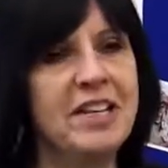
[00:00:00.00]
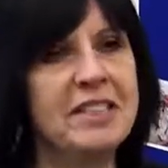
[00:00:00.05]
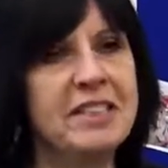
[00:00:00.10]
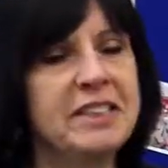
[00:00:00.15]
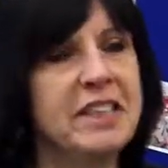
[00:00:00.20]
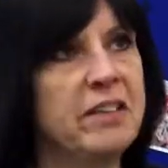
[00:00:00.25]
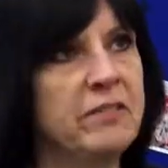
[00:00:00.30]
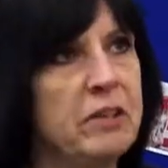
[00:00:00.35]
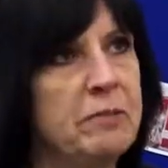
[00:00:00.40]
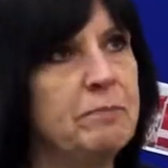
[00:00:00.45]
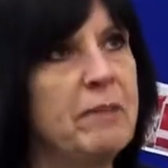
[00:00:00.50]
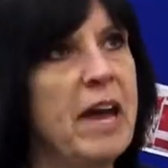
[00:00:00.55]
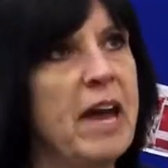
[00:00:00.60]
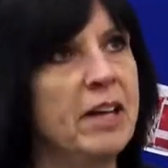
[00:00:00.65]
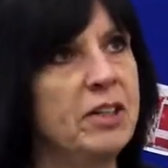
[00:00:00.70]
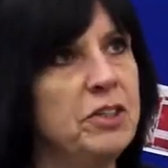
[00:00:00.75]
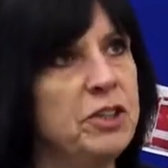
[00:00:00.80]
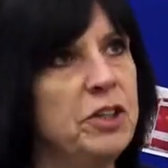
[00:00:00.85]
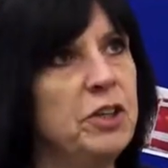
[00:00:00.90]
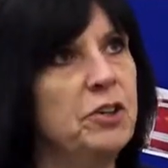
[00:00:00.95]
is giving
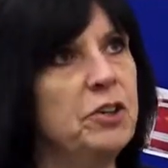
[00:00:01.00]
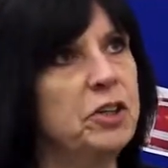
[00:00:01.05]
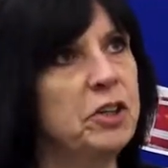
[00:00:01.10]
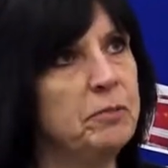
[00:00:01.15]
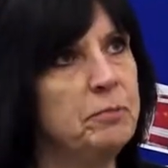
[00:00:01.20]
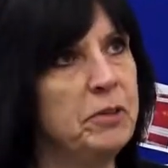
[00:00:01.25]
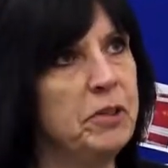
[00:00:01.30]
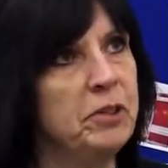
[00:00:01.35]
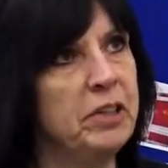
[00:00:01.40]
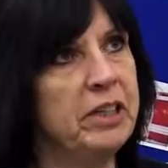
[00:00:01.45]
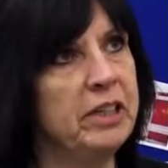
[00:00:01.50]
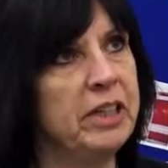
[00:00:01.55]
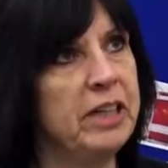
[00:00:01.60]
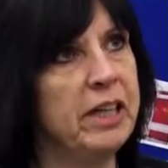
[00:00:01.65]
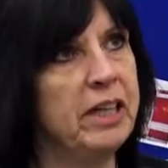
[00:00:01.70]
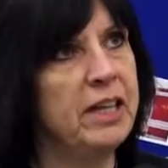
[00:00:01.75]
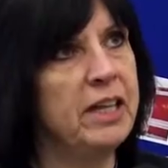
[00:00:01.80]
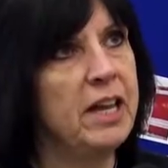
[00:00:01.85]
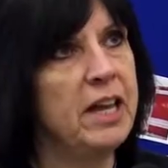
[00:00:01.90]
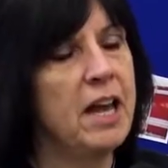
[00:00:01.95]
back to your
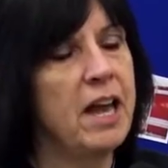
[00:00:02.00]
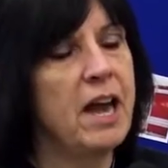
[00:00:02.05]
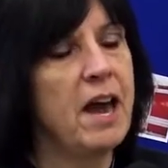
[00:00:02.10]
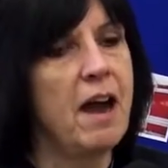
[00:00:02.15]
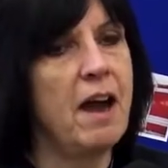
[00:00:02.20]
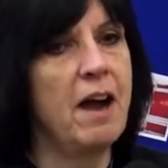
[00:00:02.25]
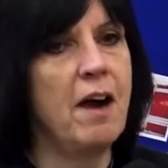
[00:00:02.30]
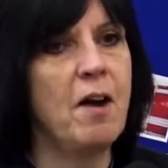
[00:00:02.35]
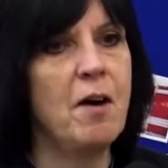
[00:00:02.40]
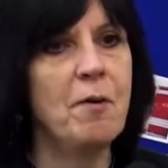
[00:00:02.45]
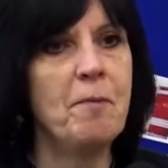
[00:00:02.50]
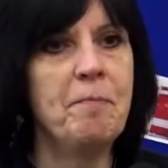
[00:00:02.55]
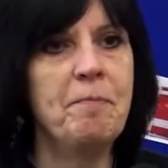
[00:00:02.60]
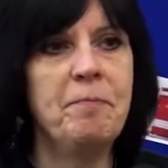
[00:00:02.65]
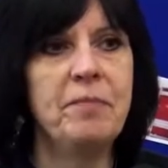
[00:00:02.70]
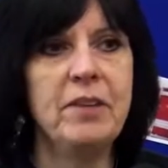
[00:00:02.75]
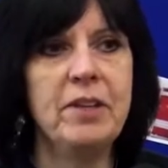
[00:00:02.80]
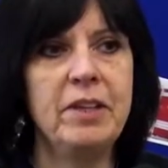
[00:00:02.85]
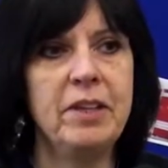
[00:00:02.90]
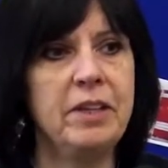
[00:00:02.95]
community.
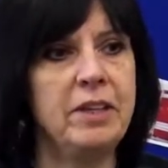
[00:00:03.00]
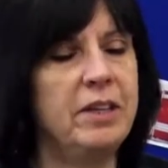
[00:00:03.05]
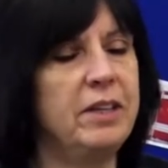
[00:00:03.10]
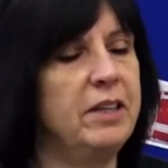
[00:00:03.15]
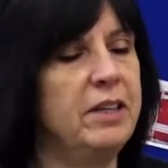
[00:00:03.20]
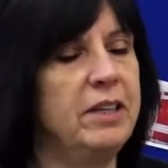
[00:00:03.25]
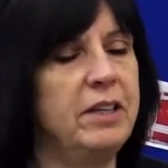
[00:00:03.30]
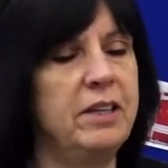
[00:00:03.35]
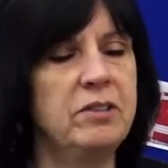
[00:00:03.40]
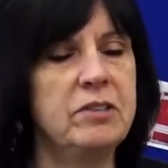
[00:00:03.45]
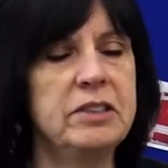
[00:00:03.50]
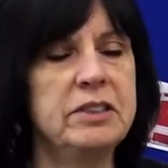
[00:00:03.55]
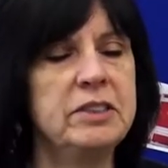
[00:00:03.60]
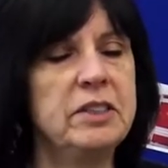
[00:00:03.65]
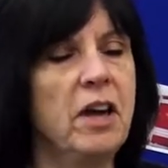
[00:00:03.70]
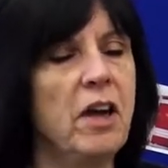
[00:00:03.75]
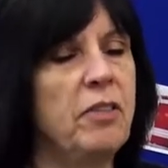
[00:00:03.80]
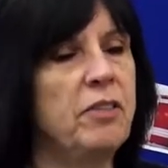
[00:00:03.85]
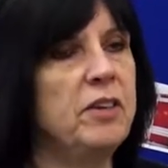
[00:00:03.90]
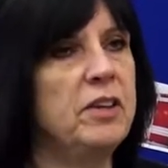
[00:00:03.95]
There's
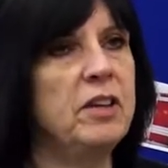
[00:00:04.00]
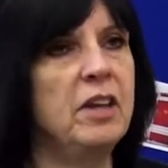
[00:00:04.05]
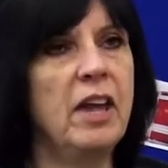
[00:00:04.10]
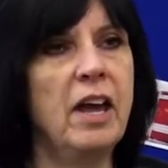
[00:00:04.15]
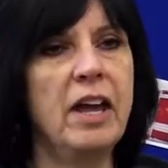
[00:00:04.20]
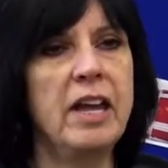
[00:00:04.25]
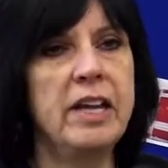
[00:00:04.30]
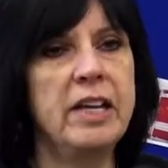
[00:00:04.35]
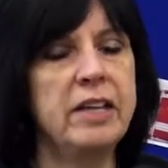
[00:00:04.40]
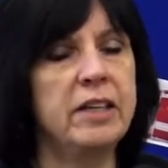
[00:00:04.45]
nothing like,